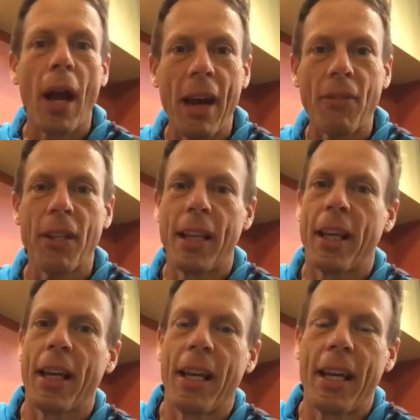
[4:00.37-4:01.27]

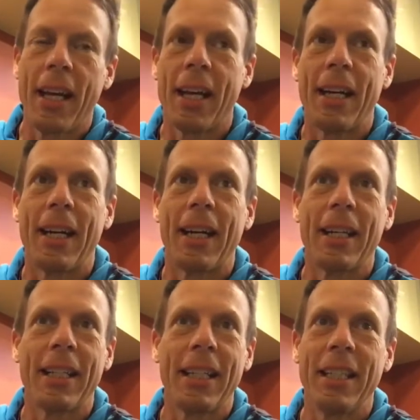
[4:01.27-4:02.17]
Everything
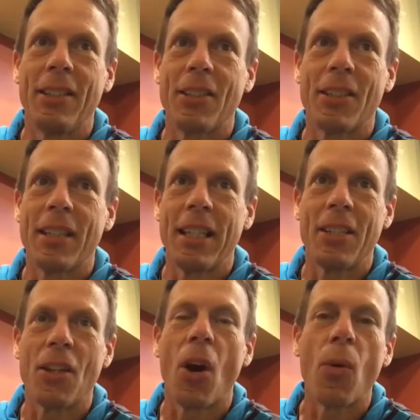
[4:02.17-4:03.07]

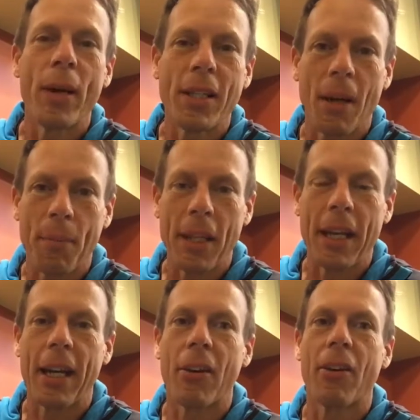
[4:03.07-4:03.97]
is always up in
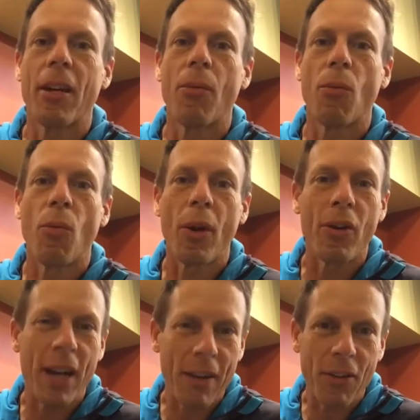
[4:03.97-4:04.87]
the air. We're
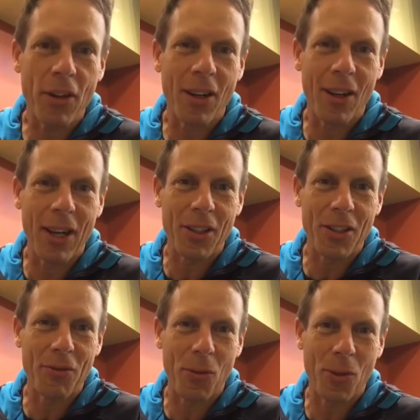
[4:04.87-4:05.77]
never at a
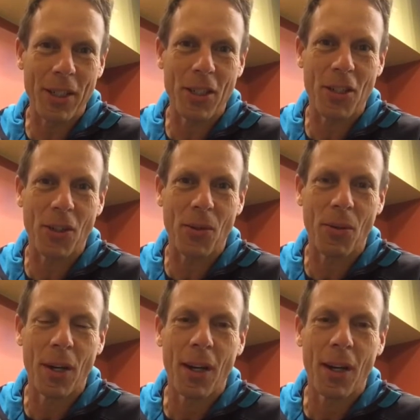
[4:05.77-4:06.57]
loss for what to do.